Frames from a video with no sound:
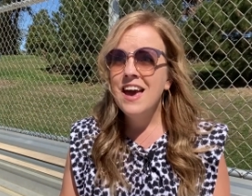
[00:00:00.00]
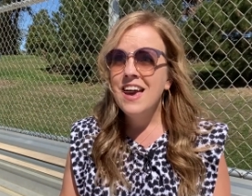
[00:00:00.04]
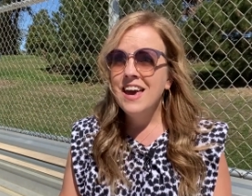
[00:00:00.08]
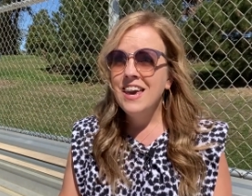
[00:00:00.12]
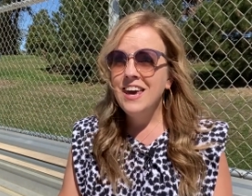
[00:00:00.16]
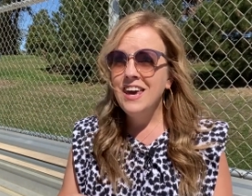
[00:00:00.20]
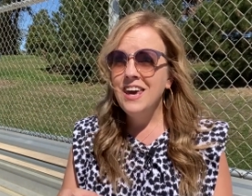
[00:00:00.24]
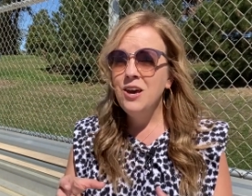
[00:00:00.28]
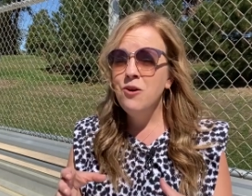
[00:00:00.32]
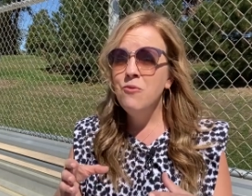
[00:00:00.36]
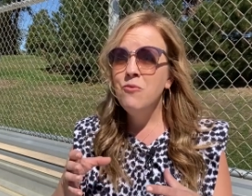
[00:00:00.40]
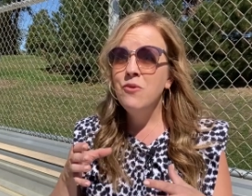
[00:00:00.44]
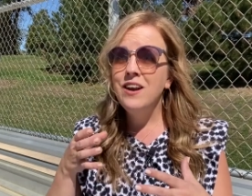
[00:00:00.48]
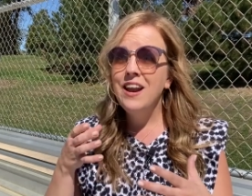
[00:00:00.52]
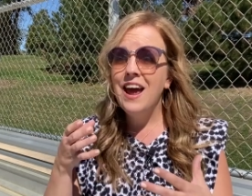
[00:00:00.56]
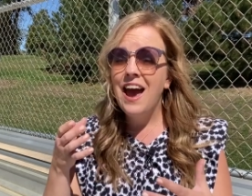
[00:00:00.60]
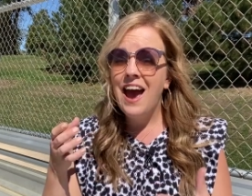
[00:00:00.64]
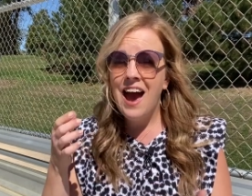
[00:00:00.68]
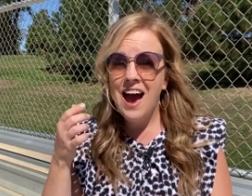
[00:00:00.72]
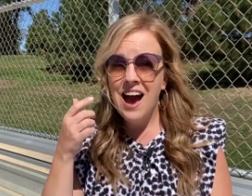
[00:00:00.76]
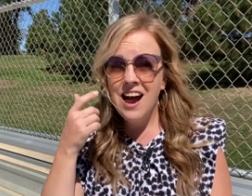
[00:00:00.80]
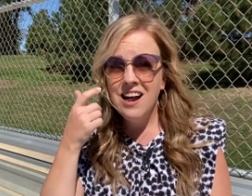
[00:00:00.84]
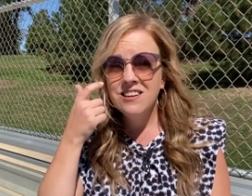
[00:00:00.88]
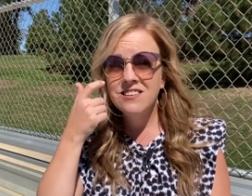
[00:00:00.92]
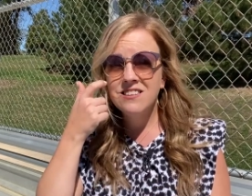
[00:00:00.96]
he would
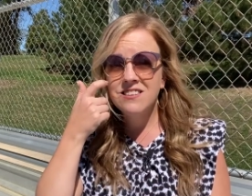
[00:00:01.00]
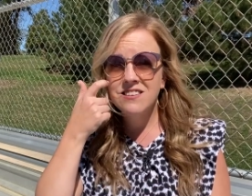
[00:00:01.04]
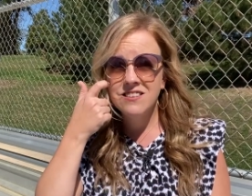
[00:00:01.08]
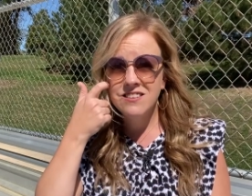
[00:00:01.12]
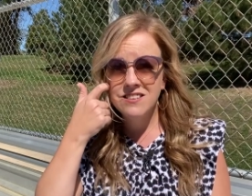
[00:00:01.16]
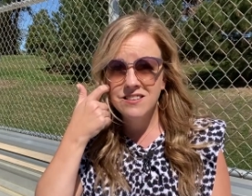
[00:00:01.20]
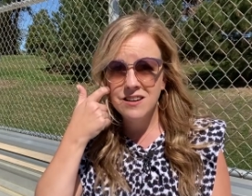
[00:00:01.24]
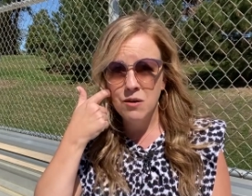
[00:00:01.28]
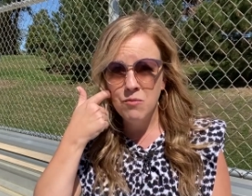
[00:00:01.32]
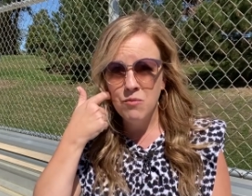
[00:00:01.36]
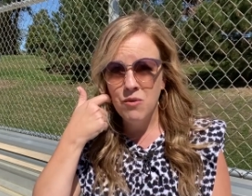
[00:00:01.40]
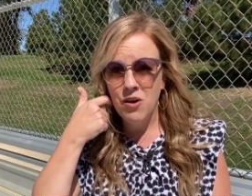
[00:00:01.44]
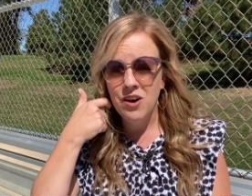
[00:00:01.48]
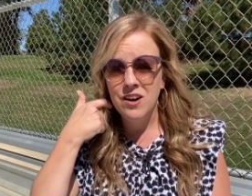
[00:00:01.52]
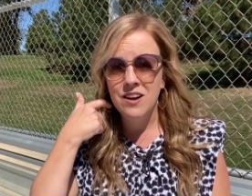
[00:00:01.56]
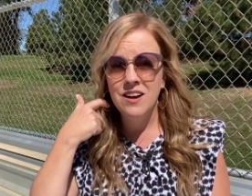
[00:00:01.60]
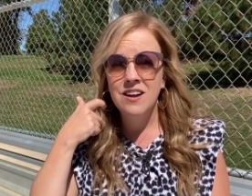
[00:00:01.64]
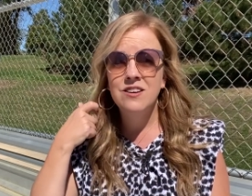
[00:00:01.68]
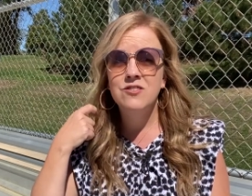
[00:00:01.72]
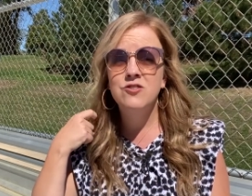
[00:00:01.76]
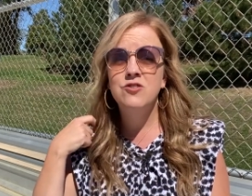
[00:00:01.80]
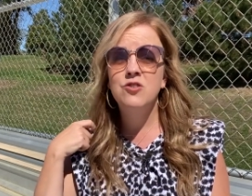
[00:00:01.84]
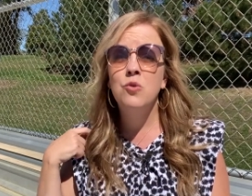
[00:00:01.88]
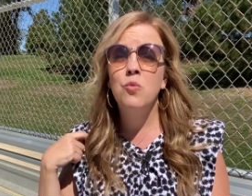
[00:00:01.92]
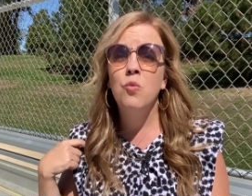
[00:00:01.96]
ask someone
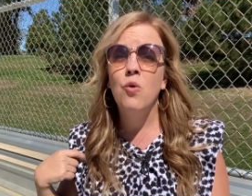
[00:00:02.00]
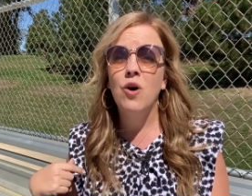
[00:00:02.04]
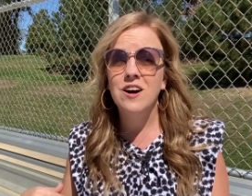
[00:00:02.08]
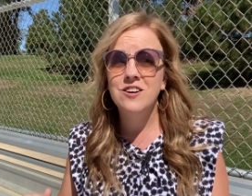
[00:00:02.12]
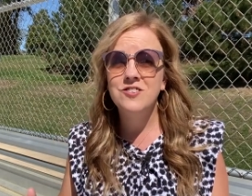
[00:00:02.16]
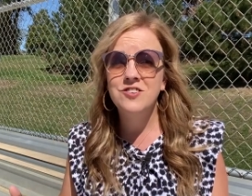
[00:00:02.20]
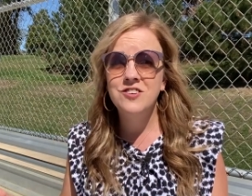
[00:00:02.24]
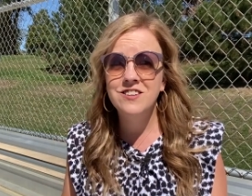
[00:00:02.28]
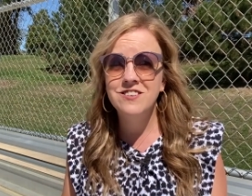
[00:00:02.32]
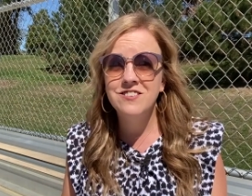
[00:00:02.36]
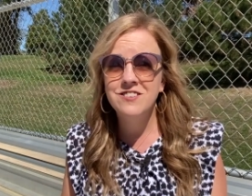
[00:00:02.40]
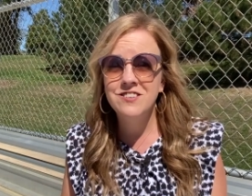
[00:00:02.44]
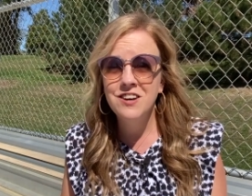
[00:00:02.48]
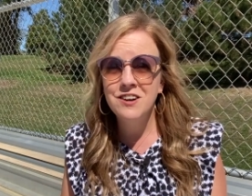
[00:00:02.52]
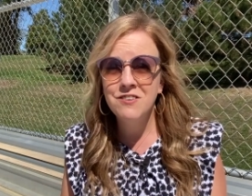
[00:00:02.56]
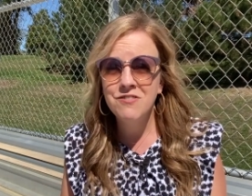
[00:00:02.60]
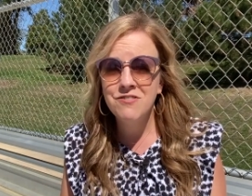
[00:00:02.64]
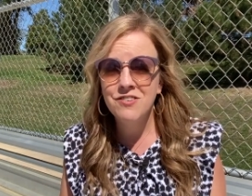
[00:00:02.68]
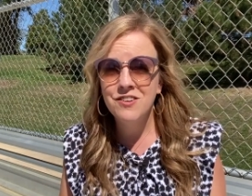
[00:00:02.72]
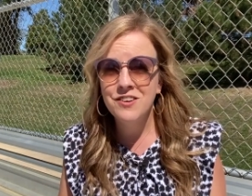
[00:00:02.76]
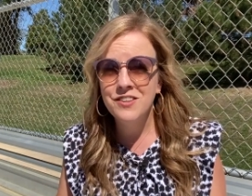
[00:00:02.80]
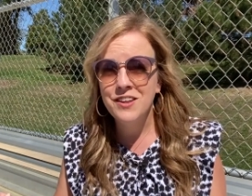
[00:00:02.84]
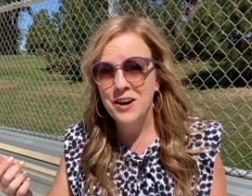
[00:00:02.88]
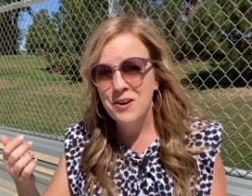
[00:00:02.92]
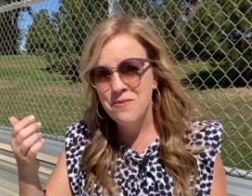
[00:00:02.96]
to watch his stuff
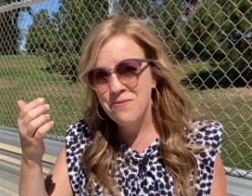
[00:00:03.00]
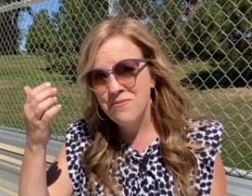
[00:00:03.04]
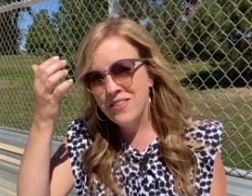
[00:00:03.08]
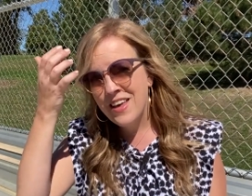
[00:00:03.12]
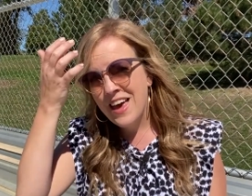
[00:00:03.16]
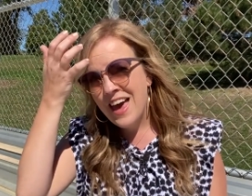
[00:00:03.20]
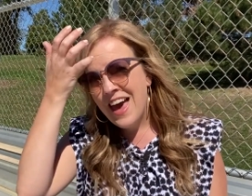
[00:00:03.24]
for them.